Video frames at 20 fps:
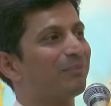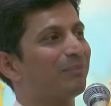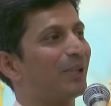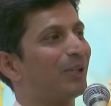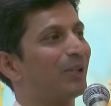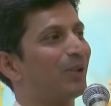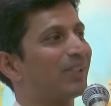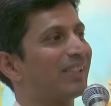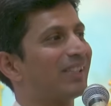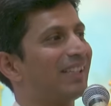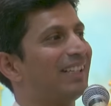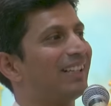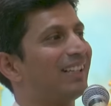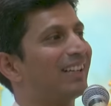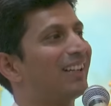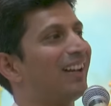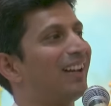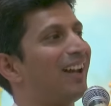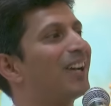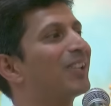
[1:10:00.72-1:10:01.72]
Because in
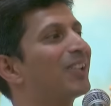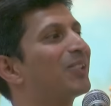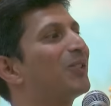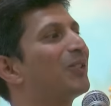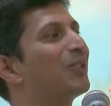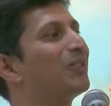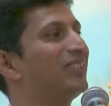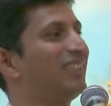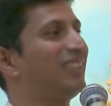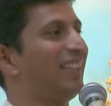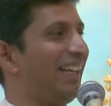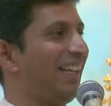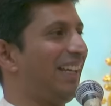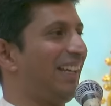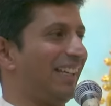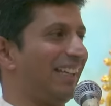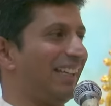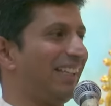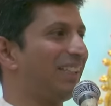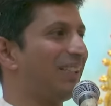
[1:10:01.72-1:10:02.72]
a class of
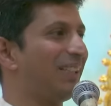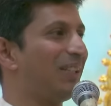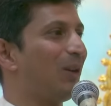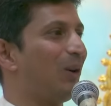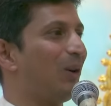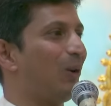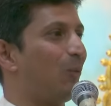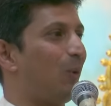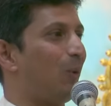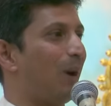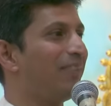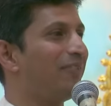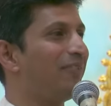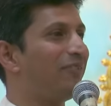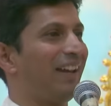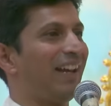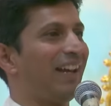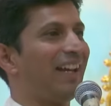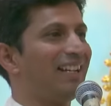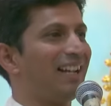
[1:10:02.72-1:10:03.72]
three, one
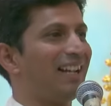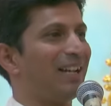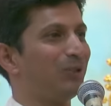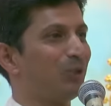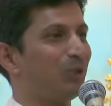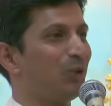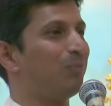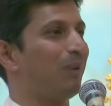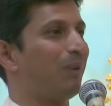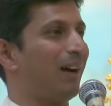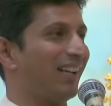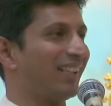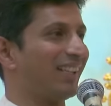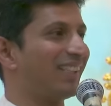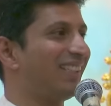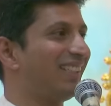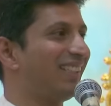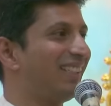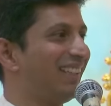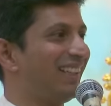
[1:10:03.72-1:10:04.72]
failed and two
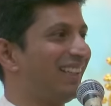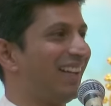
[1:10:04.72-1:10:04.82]
passed,